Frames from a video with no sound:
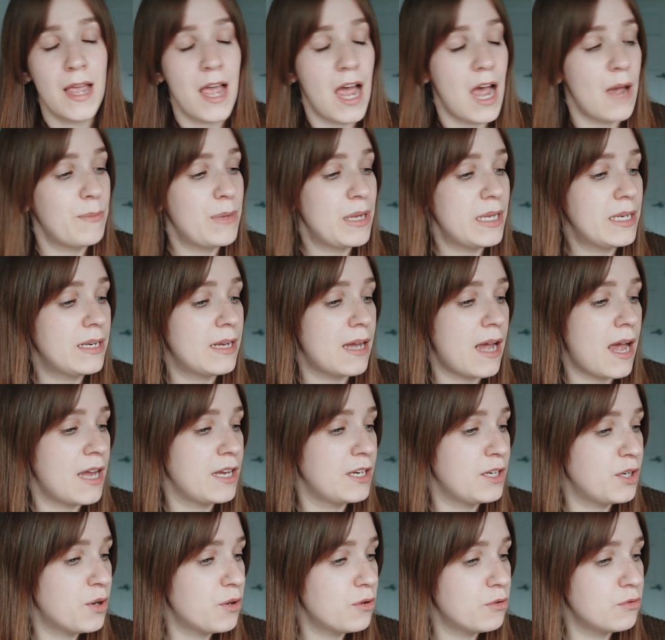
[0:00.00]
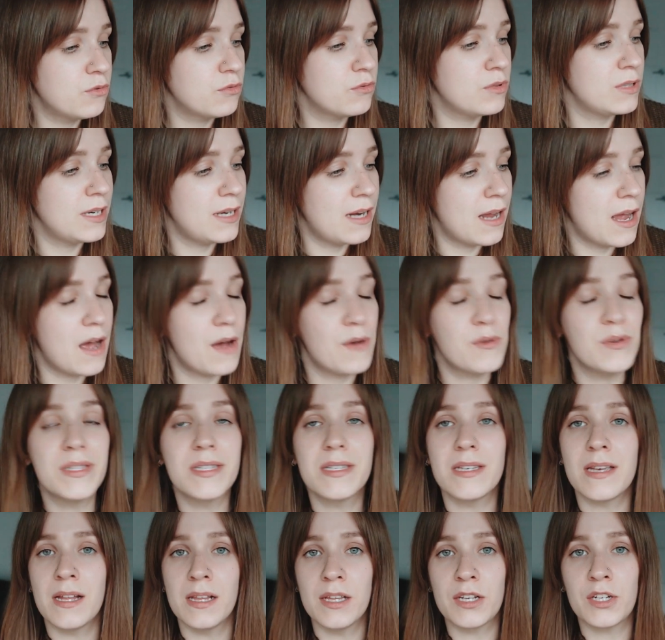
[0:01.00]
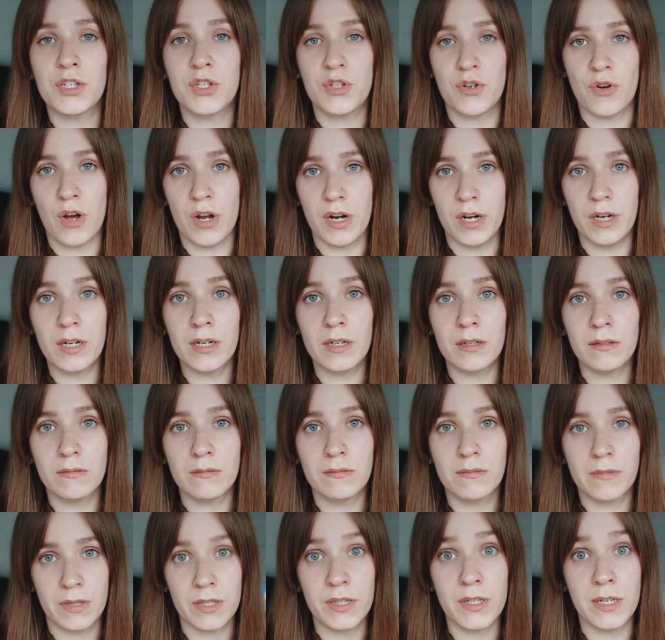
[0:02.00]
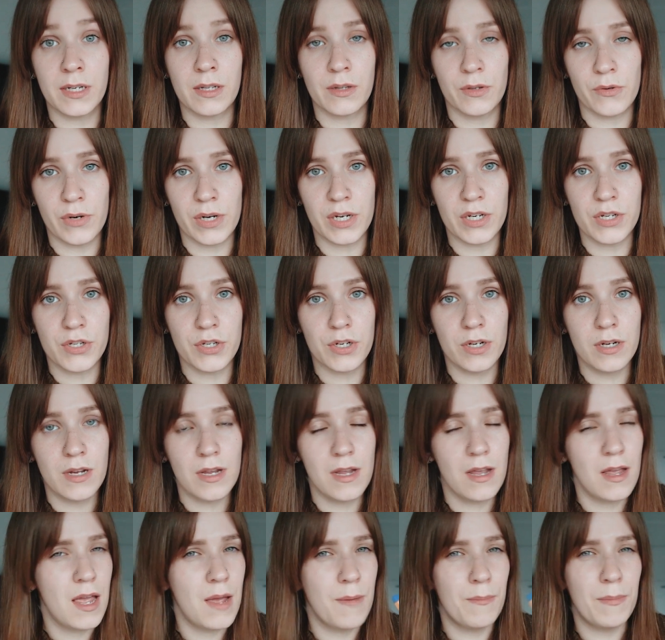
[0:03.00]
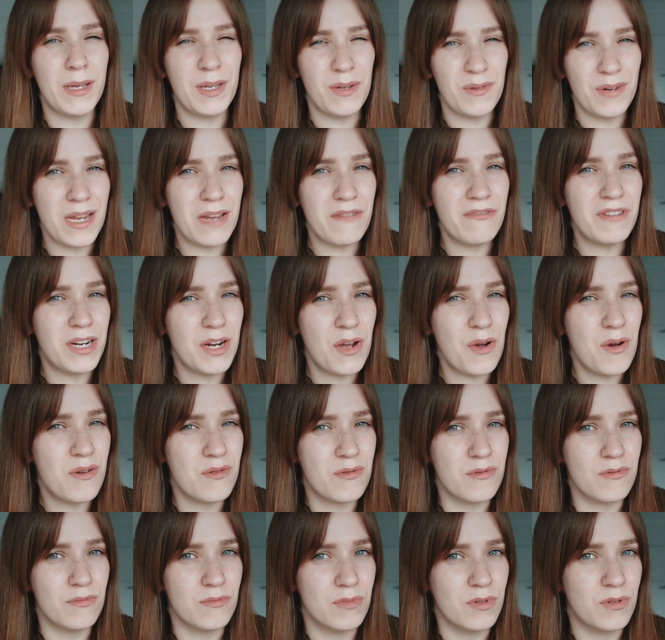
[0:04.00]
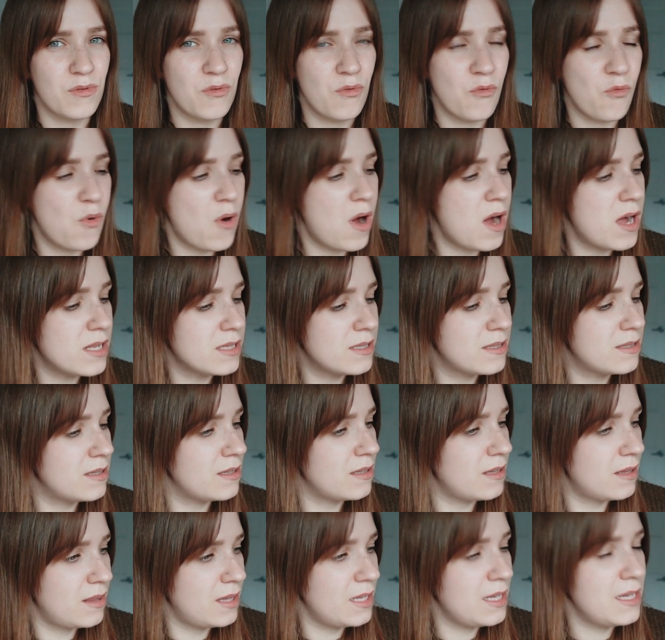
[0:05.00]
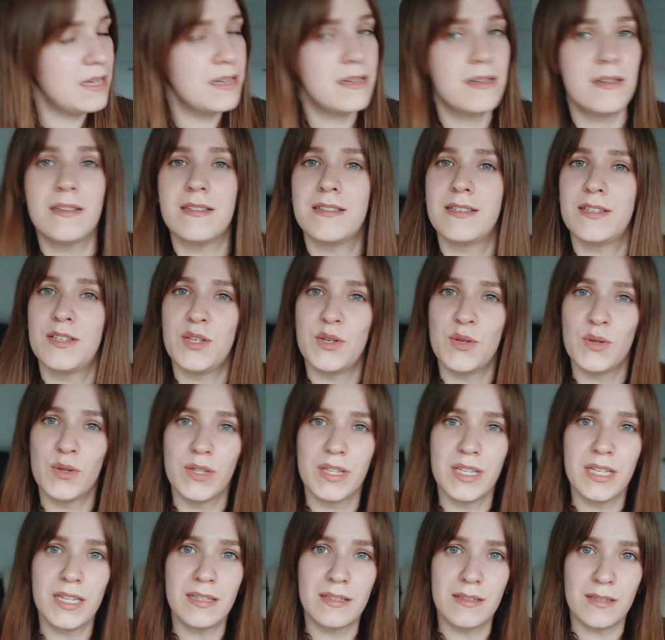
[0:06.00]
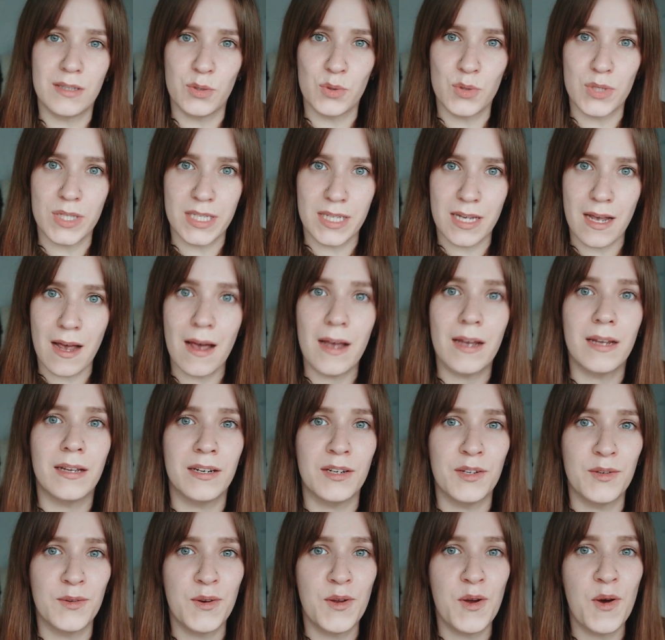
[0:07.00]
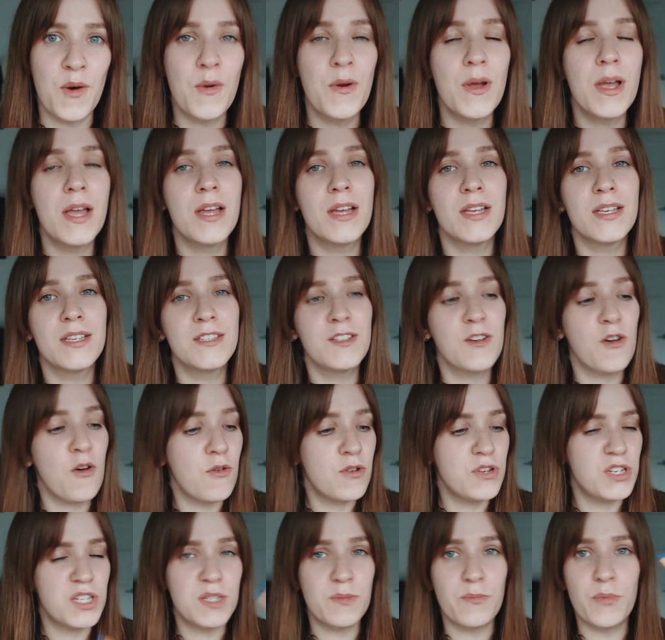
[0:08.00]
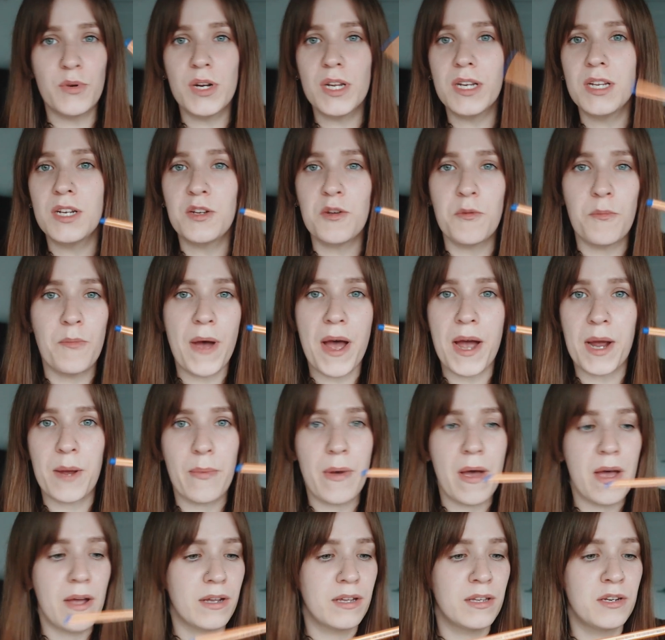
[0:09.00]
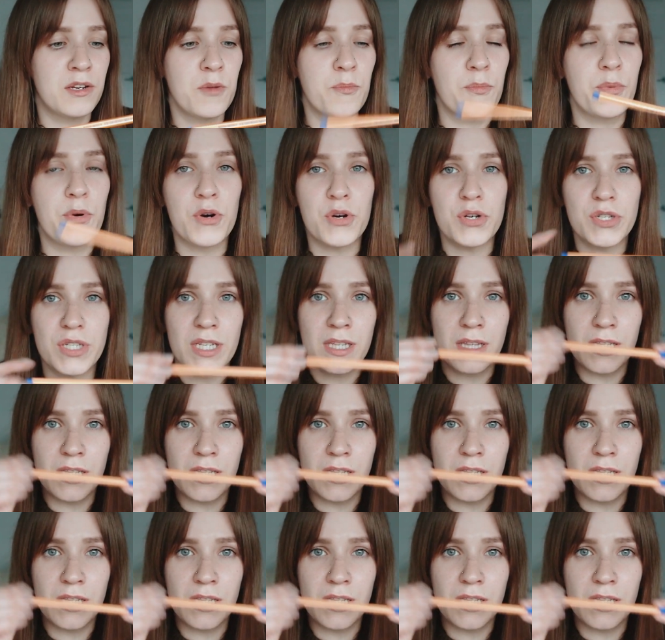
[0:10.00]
I mean, I know now it's electronic, the declaration, but you never know what things you'll need to sign, you know? So just put it in your backpack, in your purse.